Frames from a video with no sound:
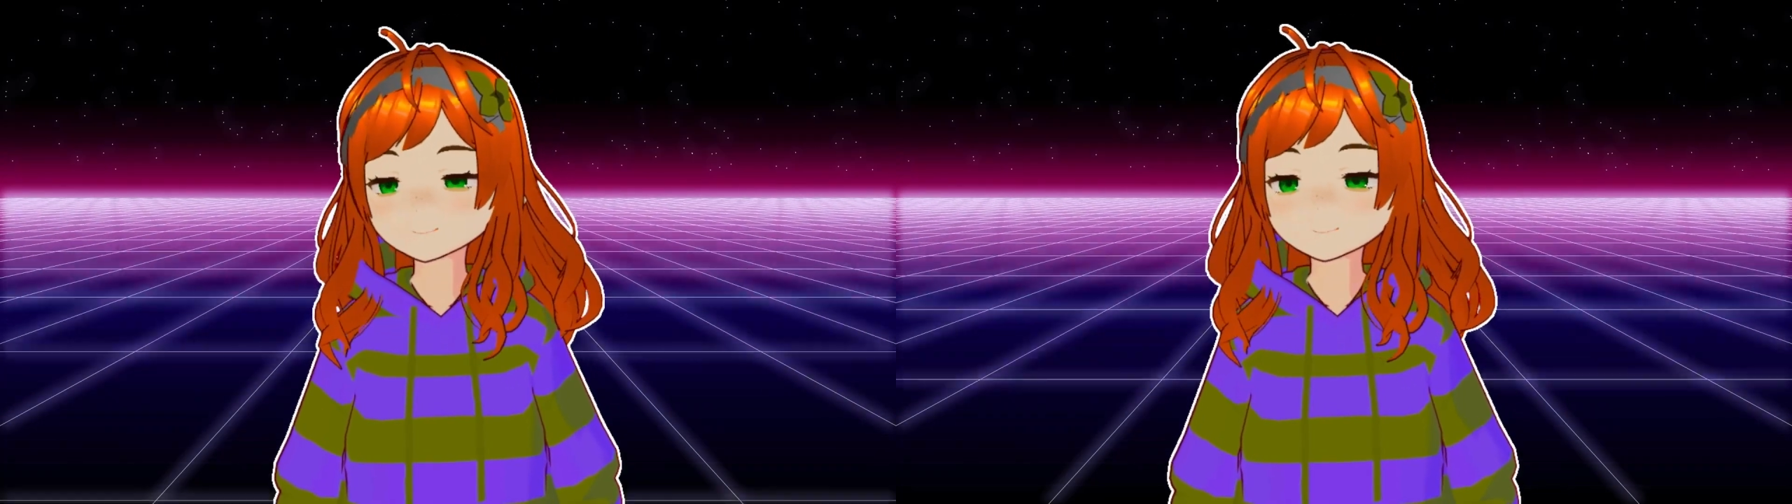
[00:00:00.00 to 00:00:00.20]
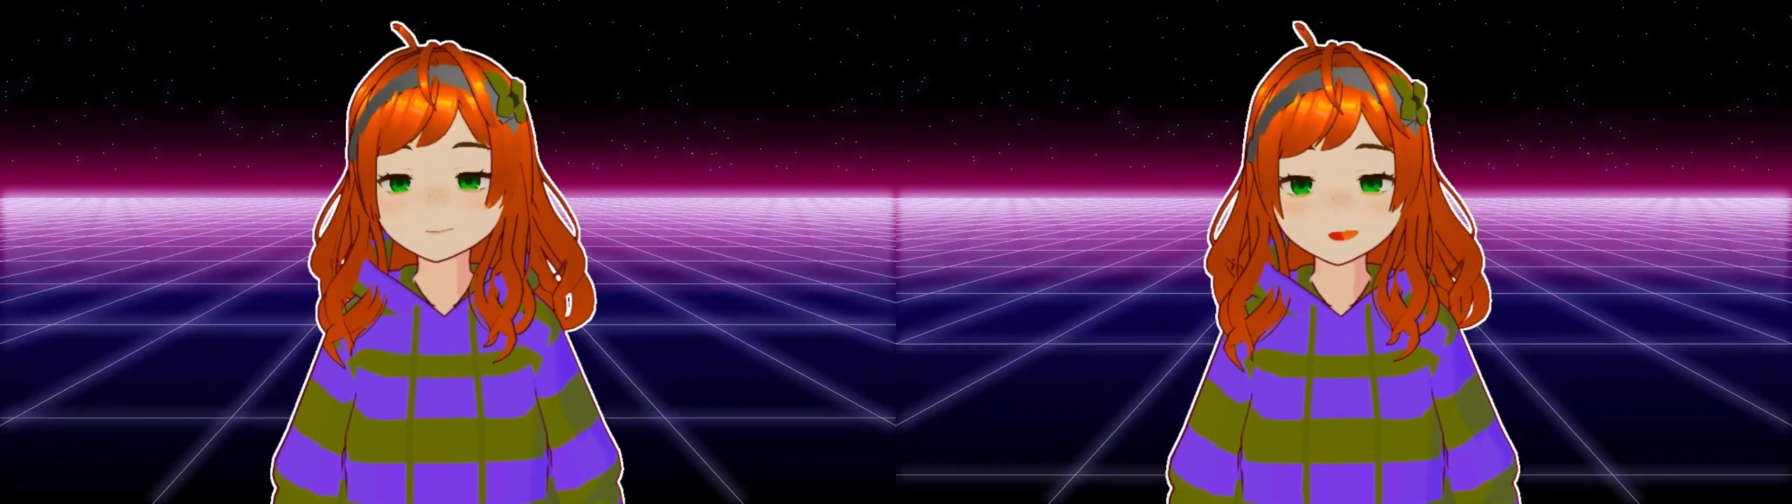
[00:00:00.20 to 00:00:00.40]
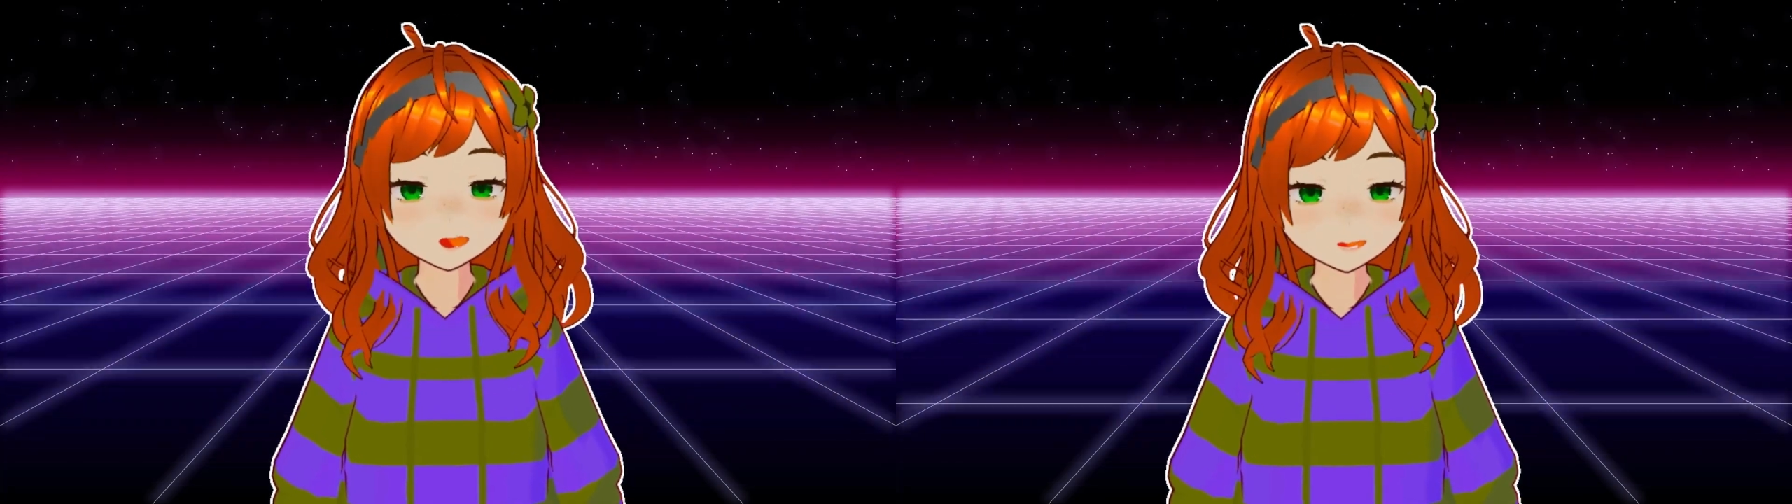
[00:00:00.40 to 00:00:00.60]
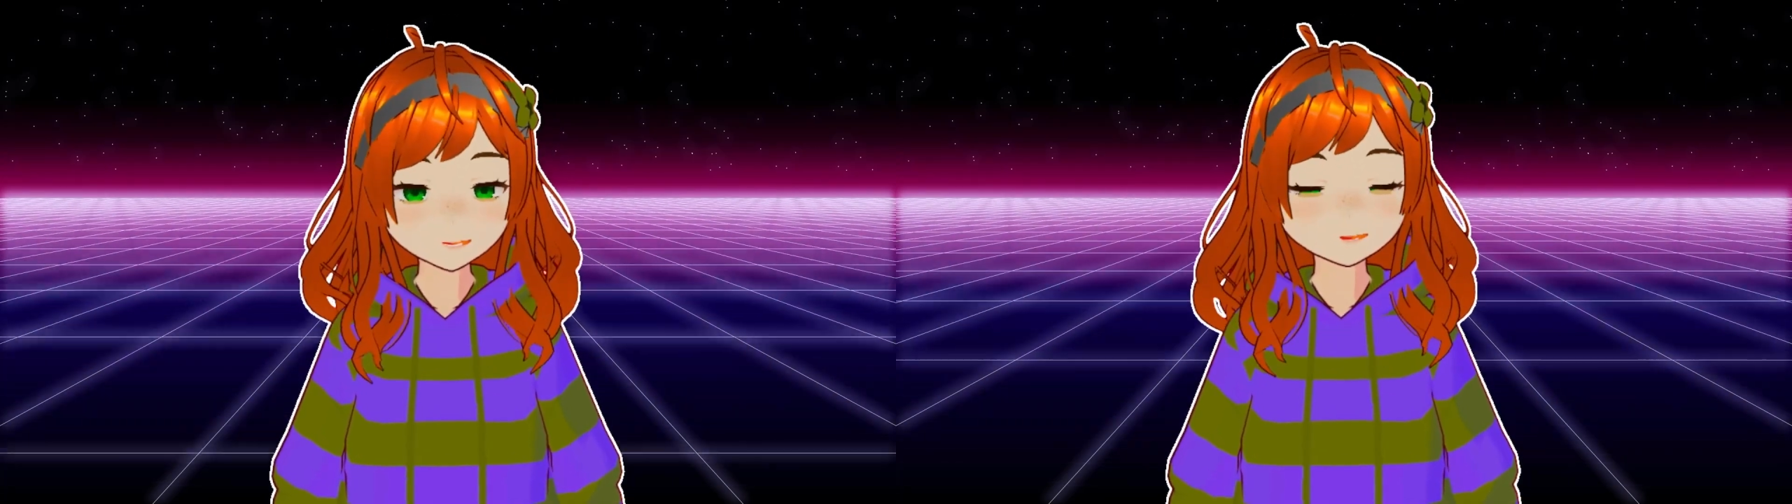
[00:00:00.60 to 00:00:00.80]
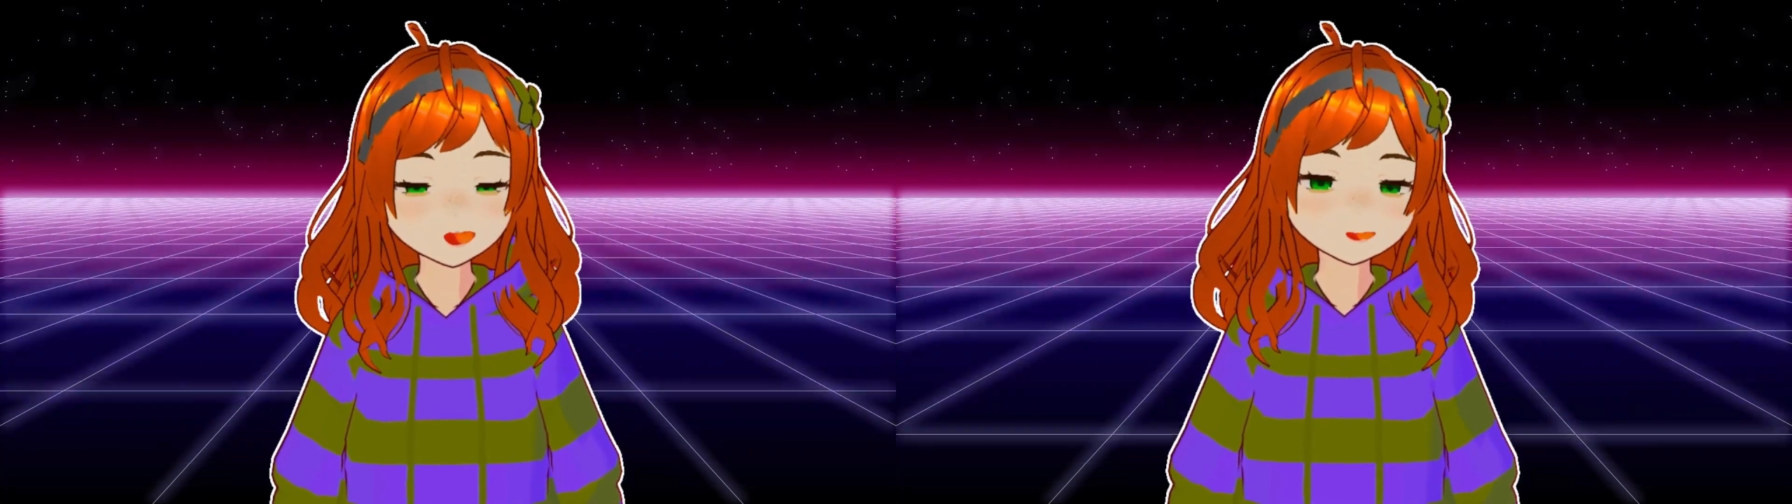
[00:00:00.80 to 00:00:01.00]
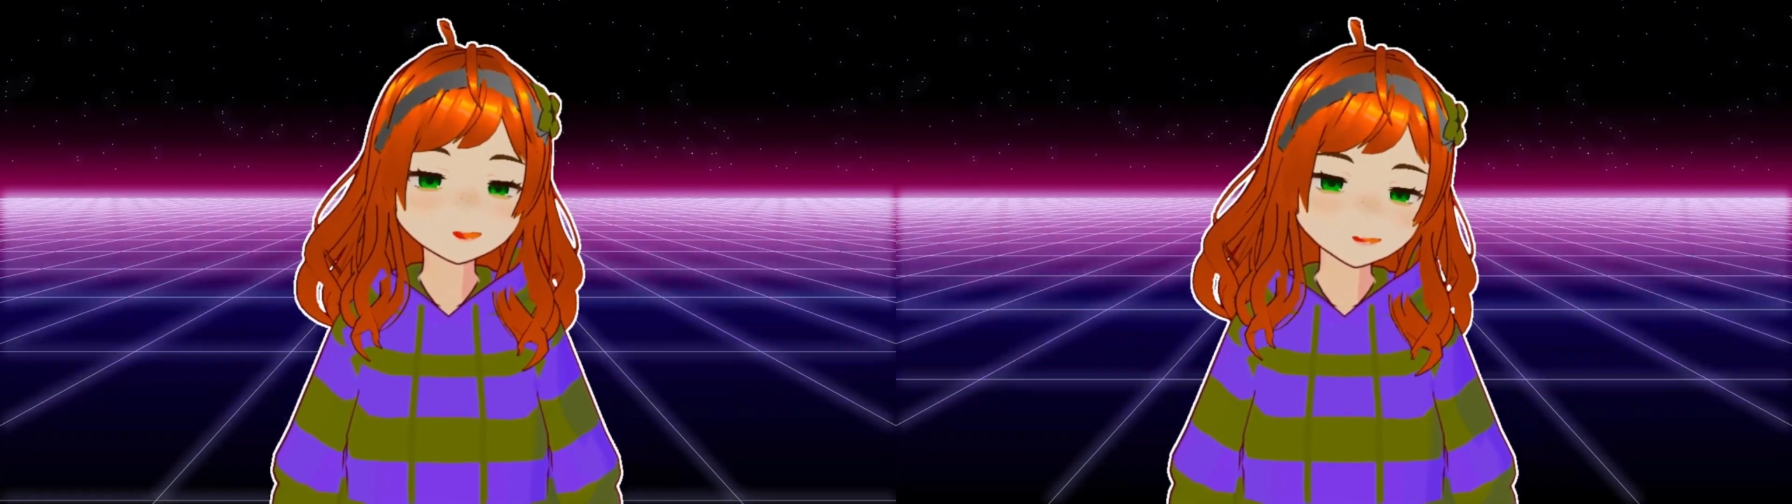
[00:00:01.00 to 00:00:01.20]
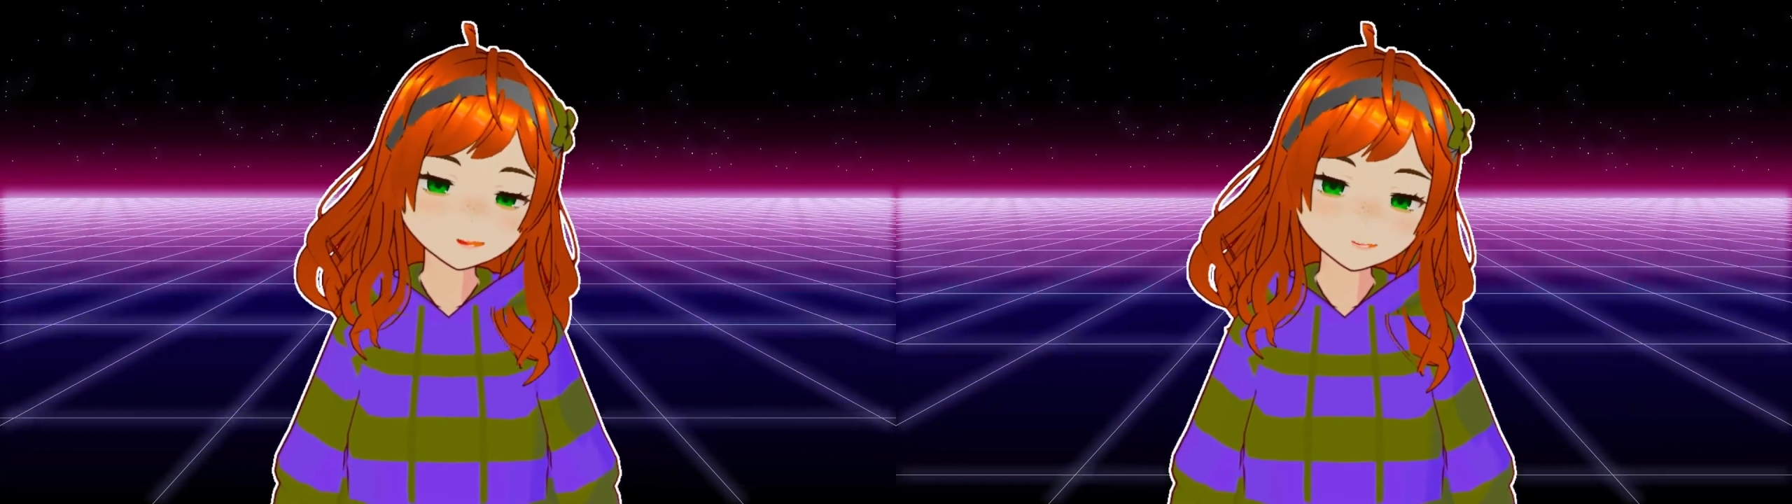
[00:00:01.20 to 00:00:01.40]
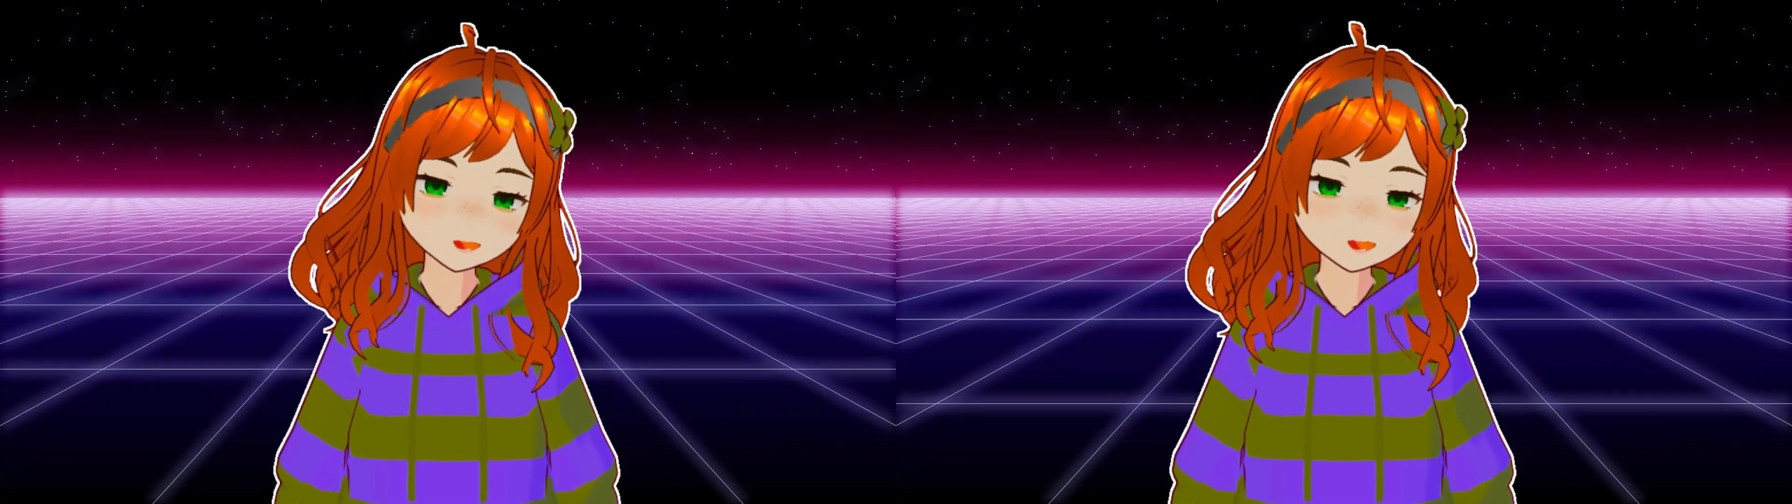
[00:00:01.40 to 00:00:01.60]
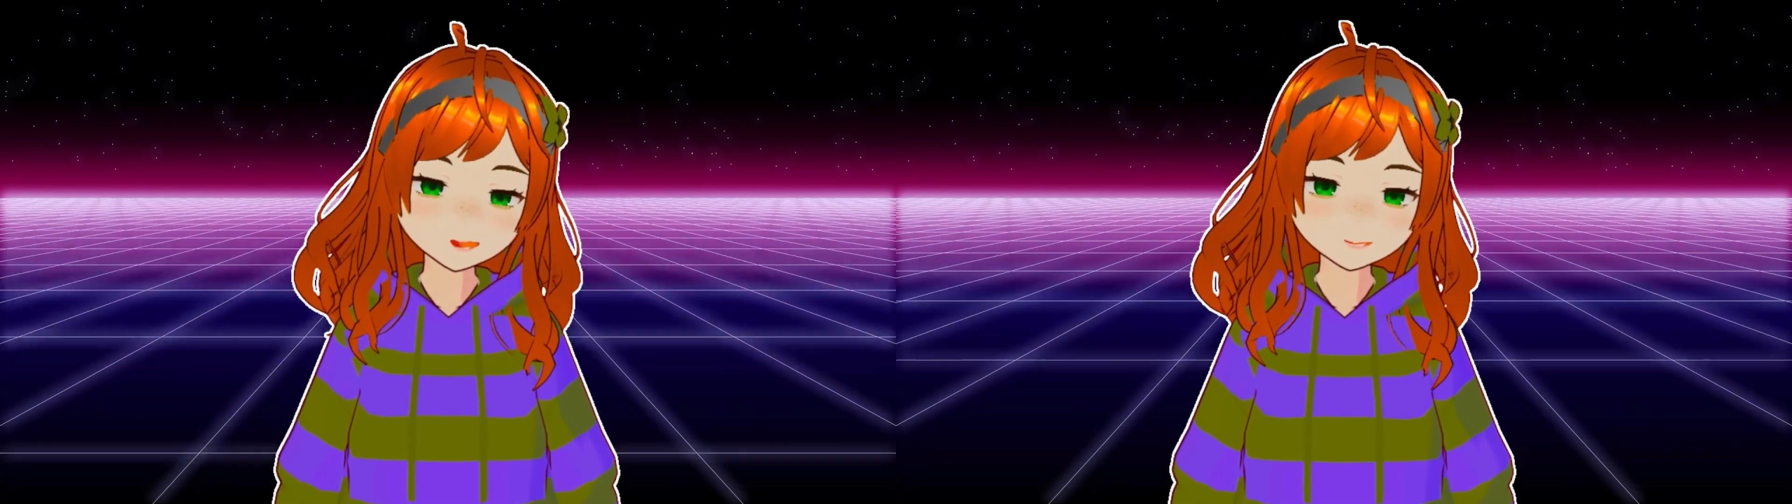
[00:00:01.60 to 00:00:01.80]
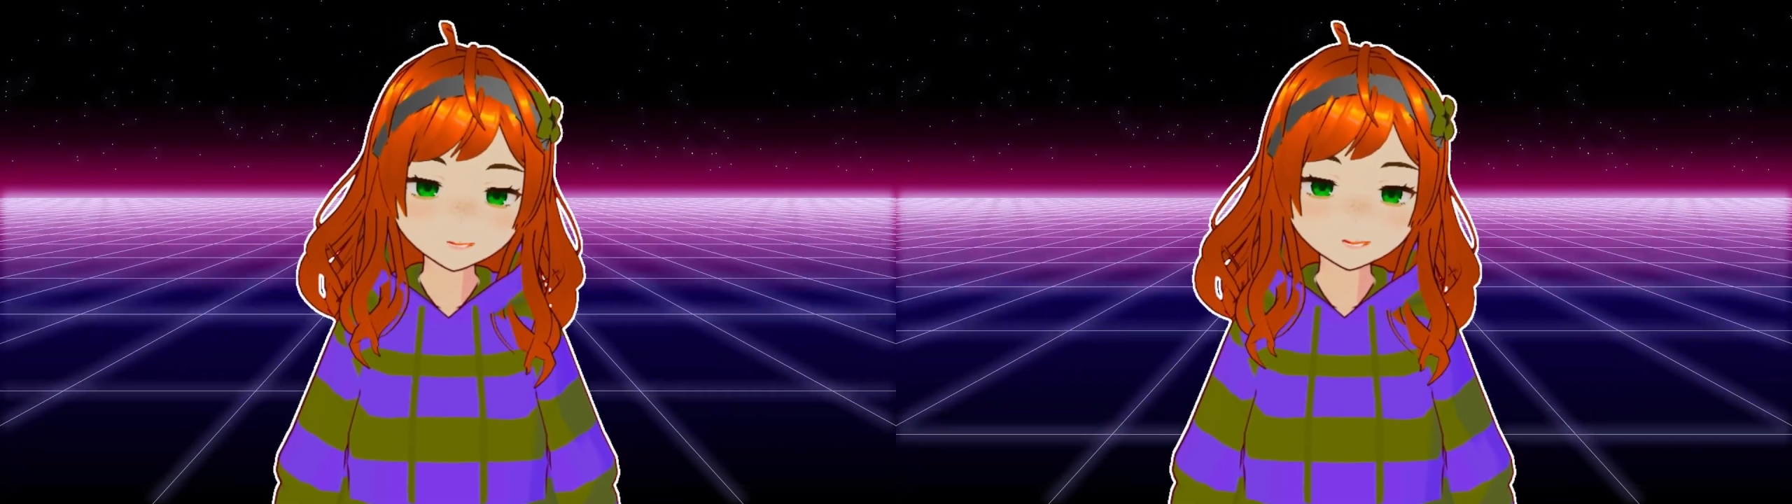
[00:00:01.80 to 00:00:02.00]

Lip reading: books that have been released.